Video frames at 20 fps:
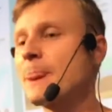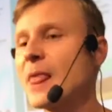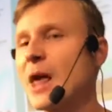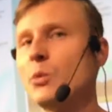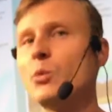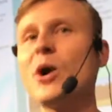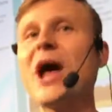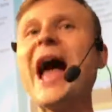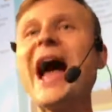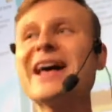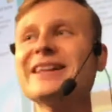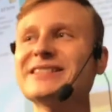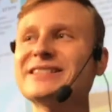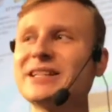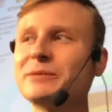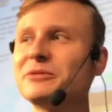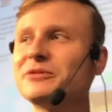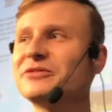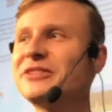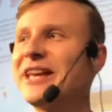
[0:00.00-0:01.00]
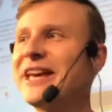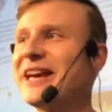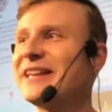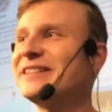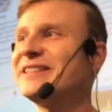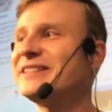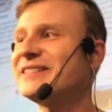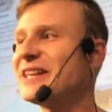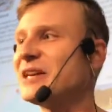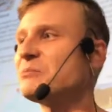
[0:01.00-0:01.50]
and we asked them if they had
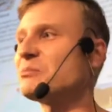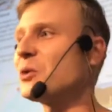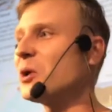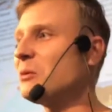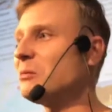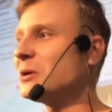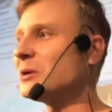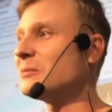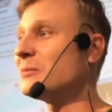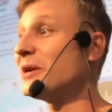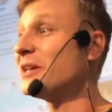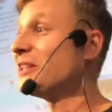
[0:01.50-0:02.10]
the same problem,